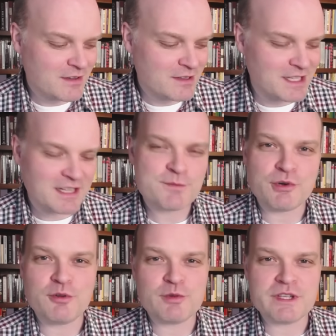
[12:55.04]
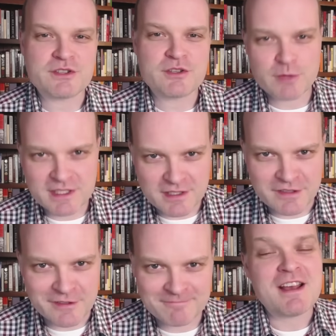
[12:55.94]
The next poll was 2 weeks
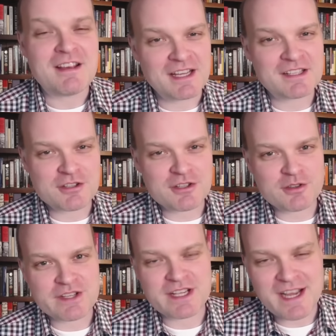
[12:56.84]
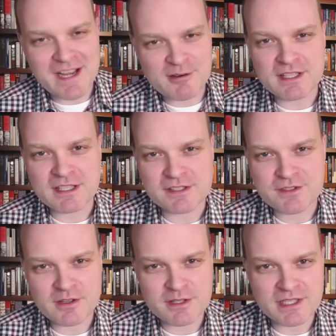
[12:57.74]
later. That just shows you how things
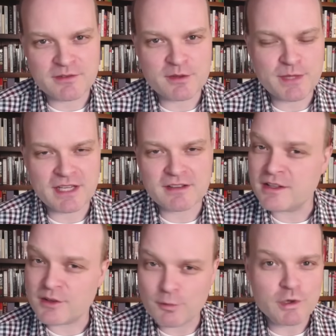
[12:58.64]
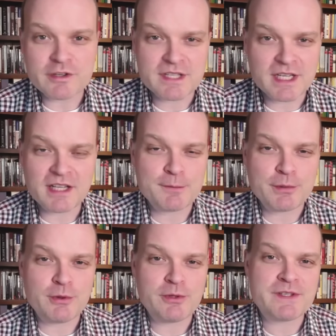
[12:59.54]
are different back then. There weren't daily
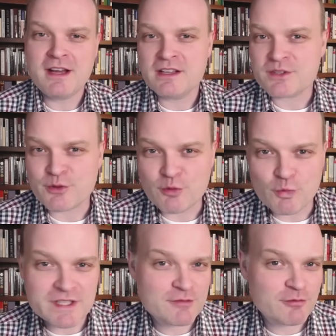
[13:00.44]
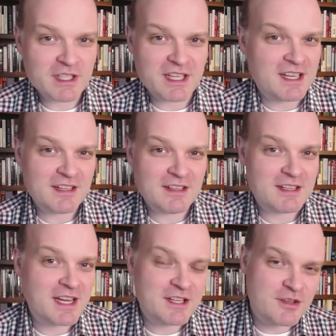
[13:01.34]
polls, so there wasn't really any
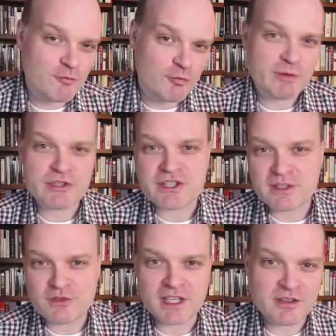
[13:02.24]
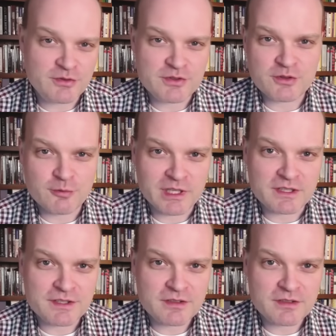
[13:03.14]
indication what was shifting in those 2 weeks.